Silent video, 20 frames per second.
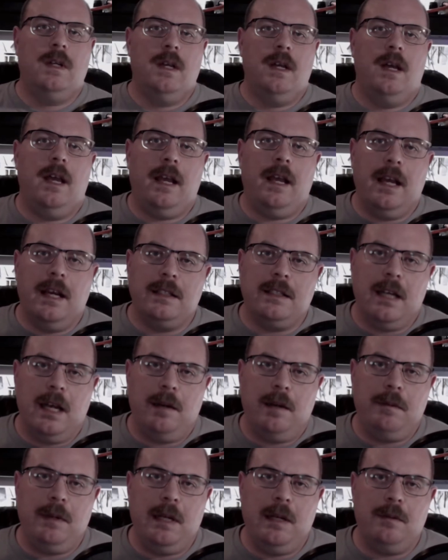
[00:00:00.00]
Hey guys, I
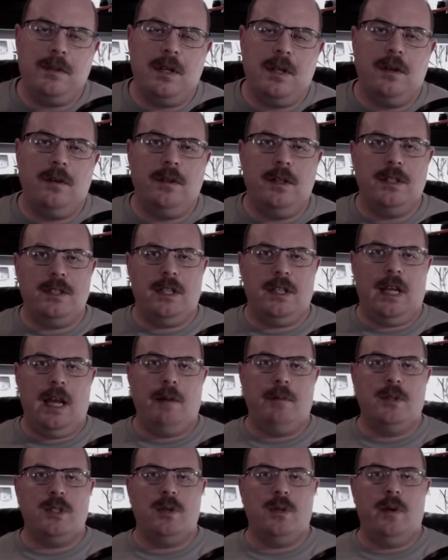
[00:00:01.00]
am DM Zone. This is the
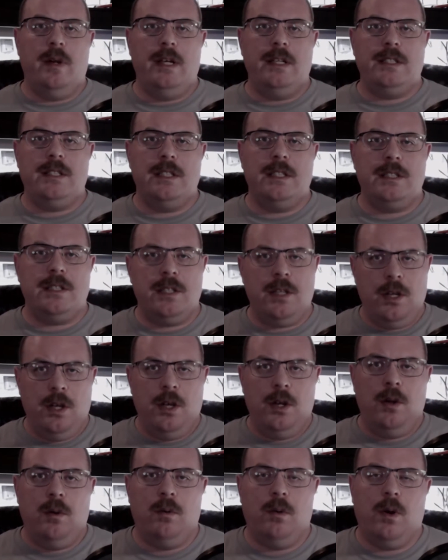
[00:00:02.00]
Gamers Oasis.
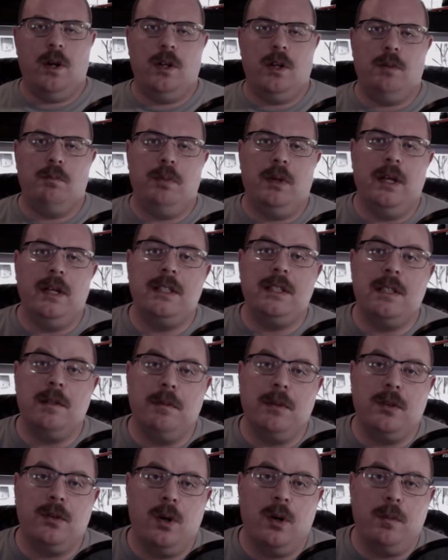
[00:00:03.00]
We're in place of
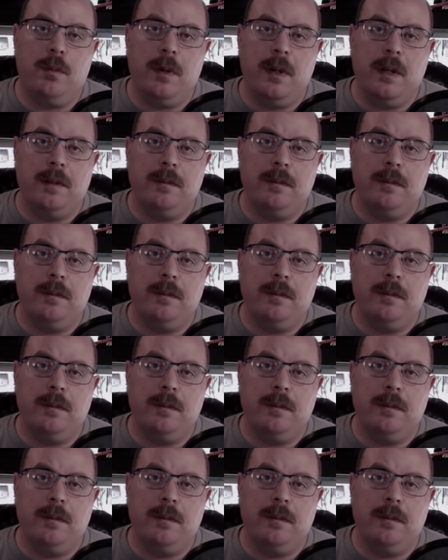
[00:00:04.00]
Entropia.